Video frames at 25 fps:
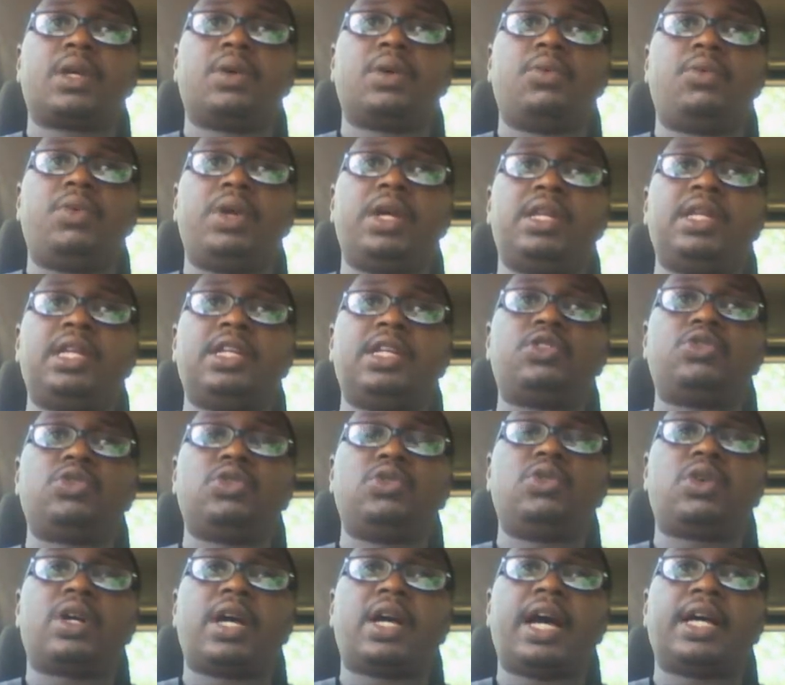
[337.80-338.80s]
we need to
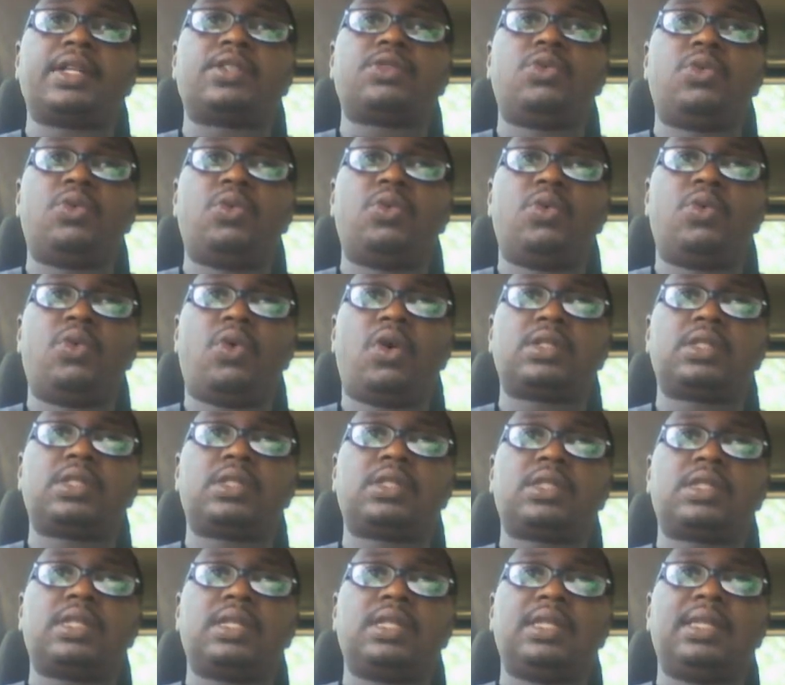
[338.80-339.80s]
look at what
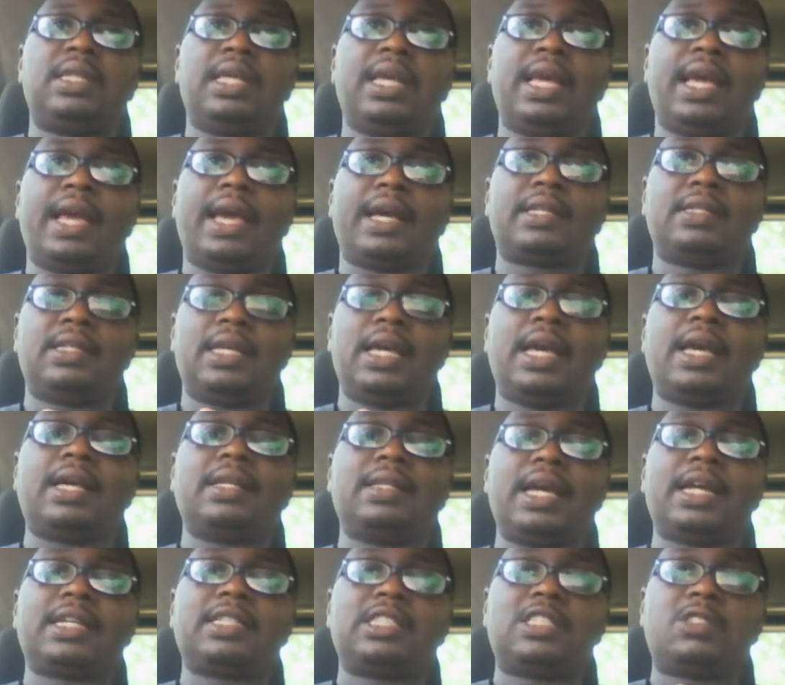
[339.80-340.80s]
the
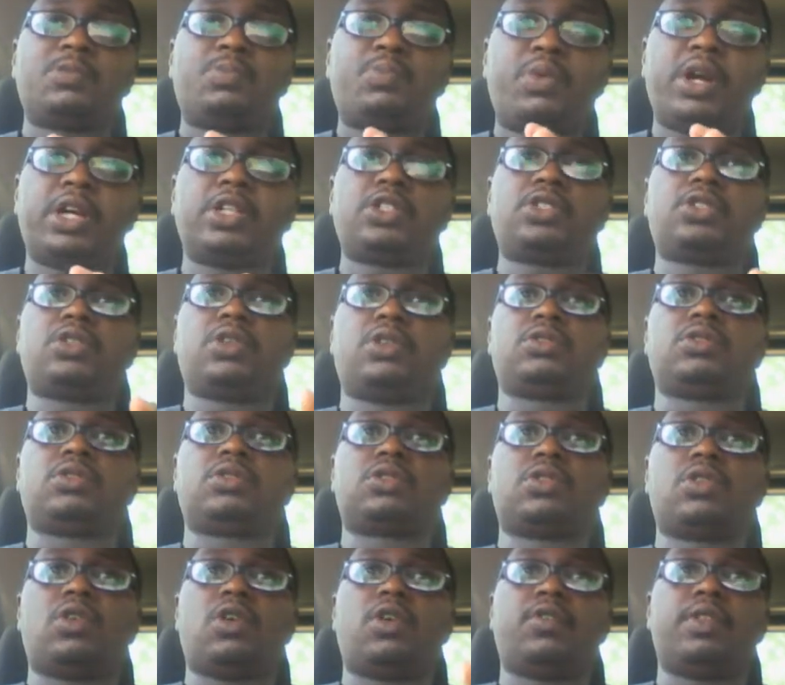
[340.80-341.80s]

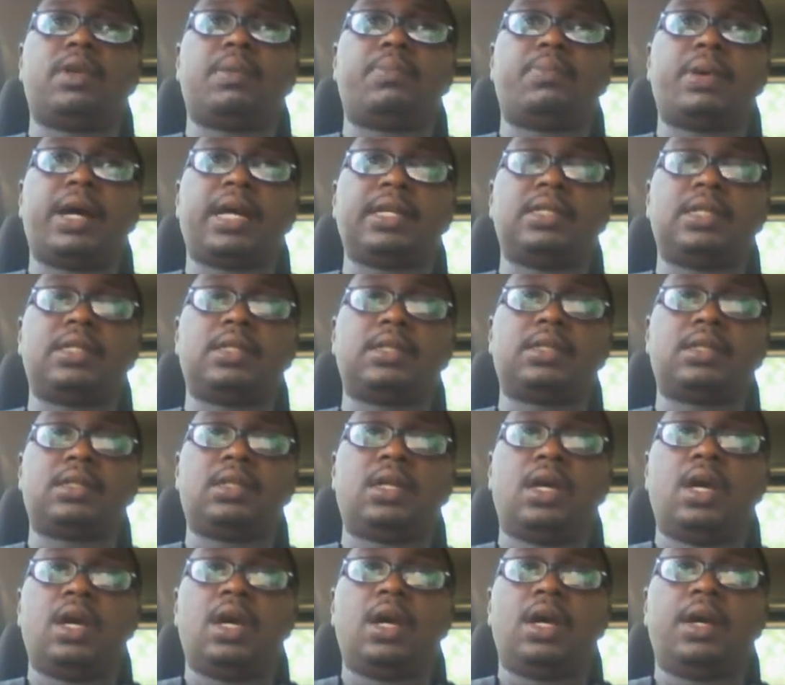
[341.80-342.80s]
expressions of the parties,
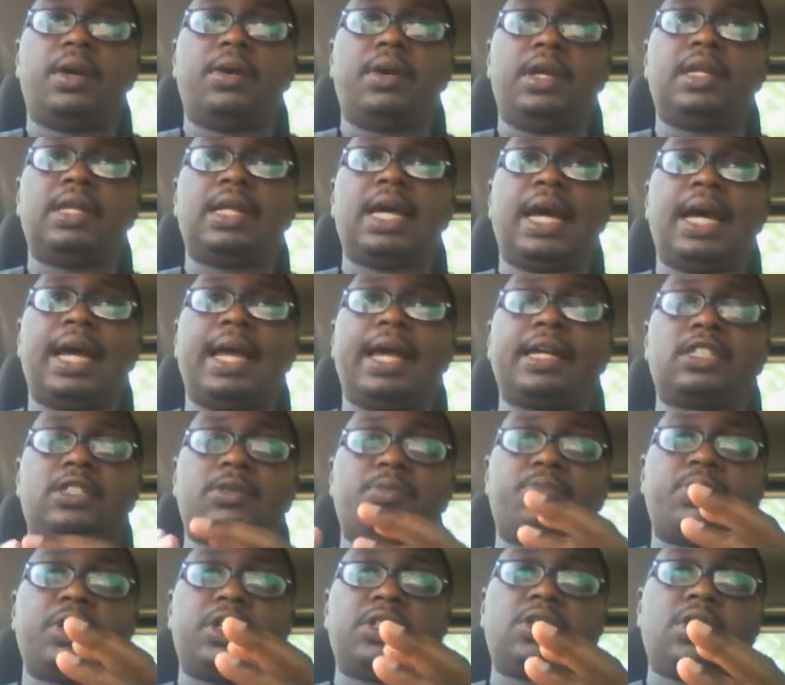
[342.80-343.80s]
either
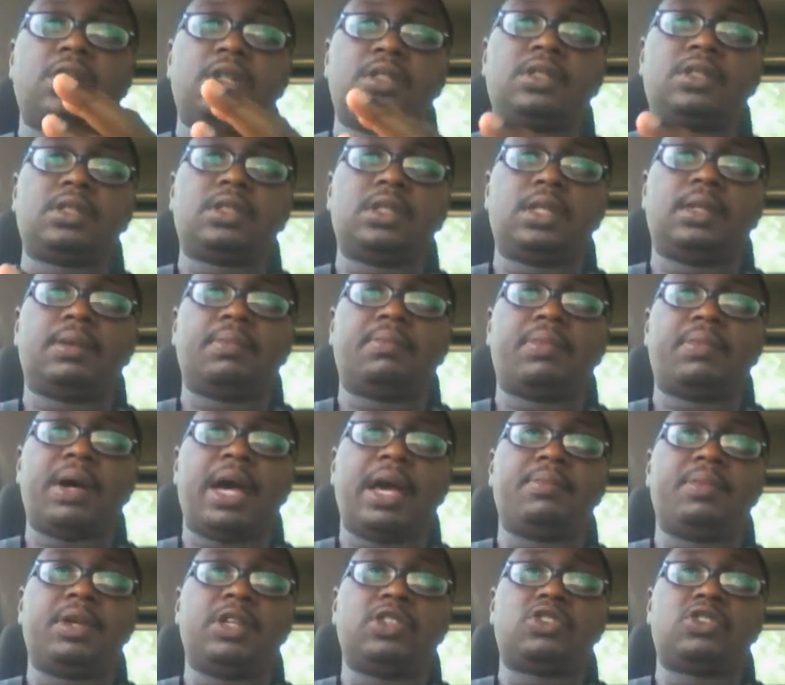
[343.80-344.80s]
expressions in
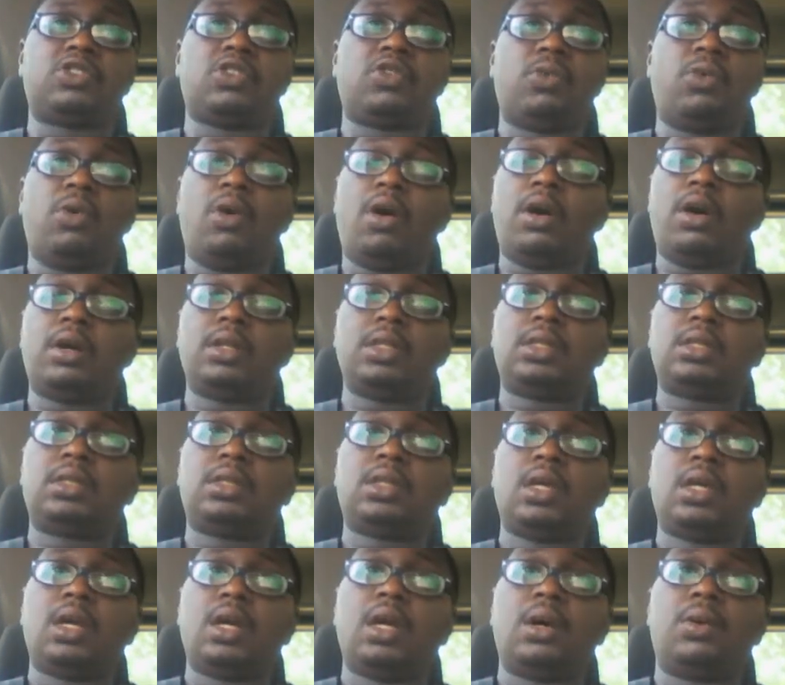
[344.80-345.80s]
by means of
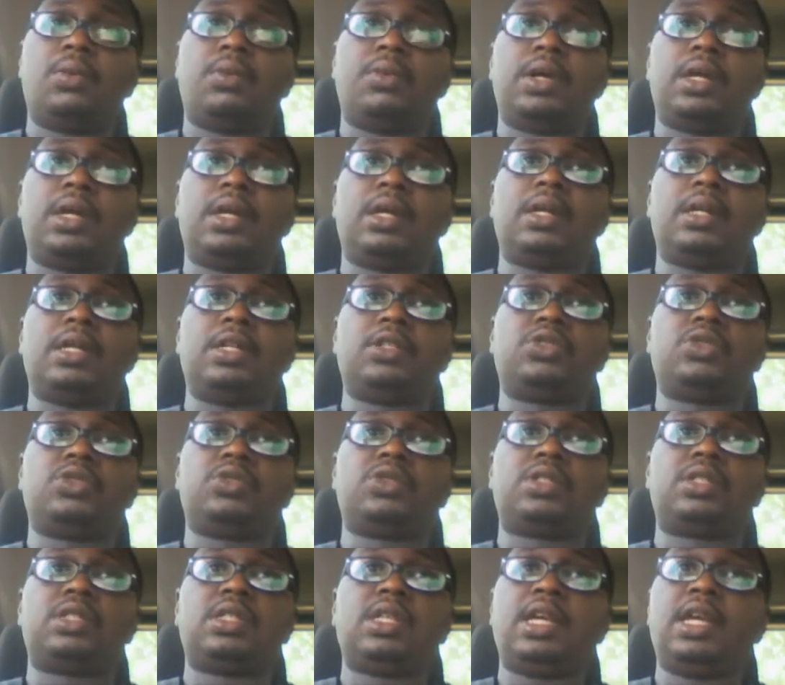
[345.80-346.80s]
words. We need to
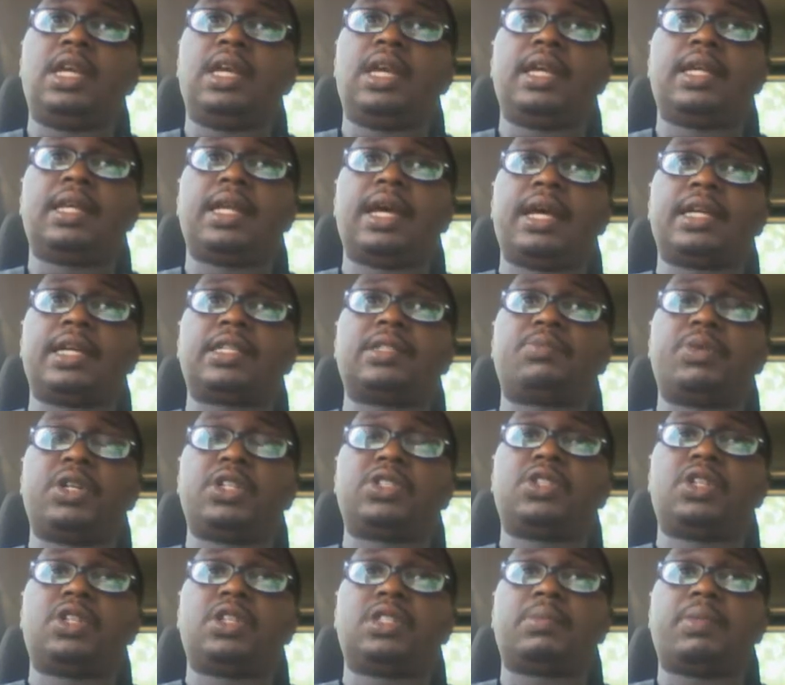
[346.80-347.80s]
see either
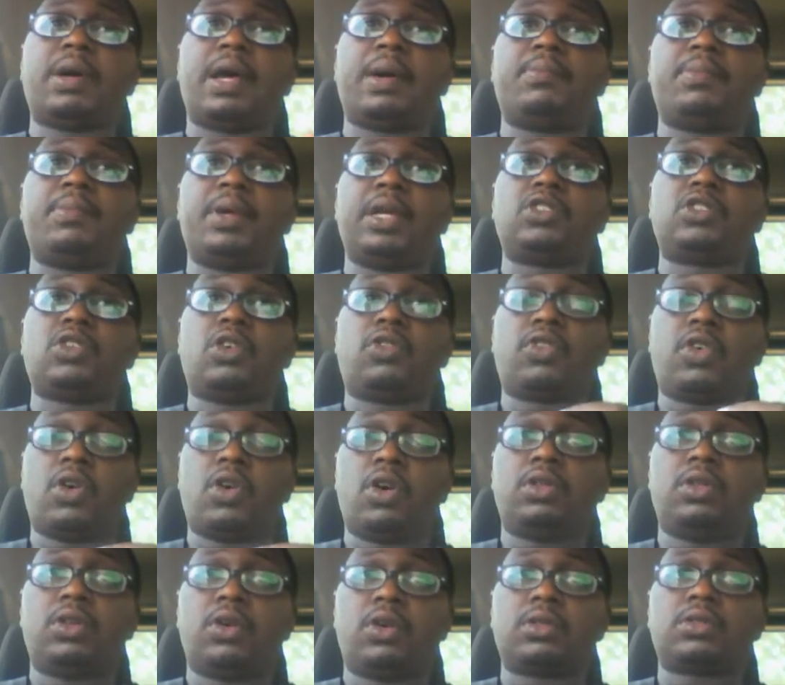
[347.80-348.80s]
expressions by means of
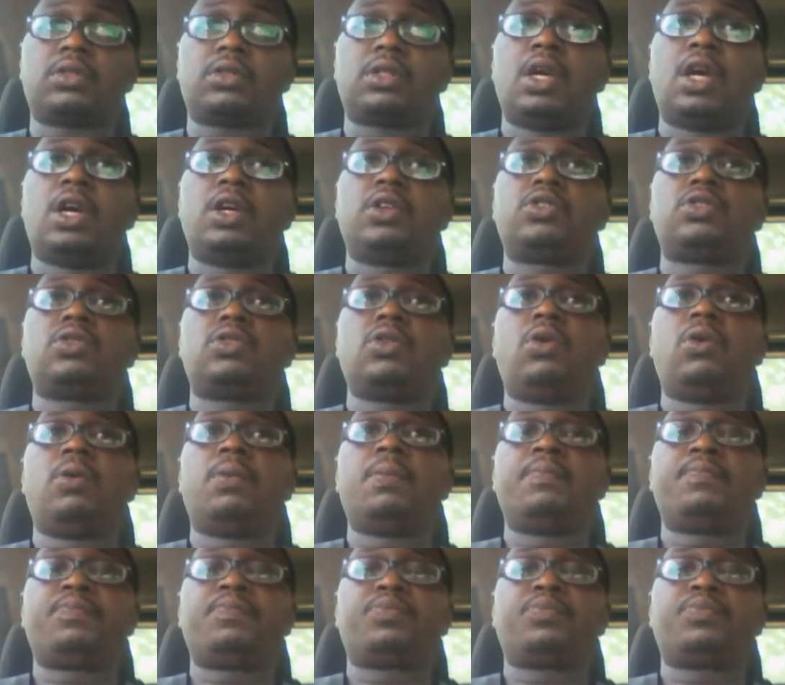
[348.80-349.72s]
conduct. So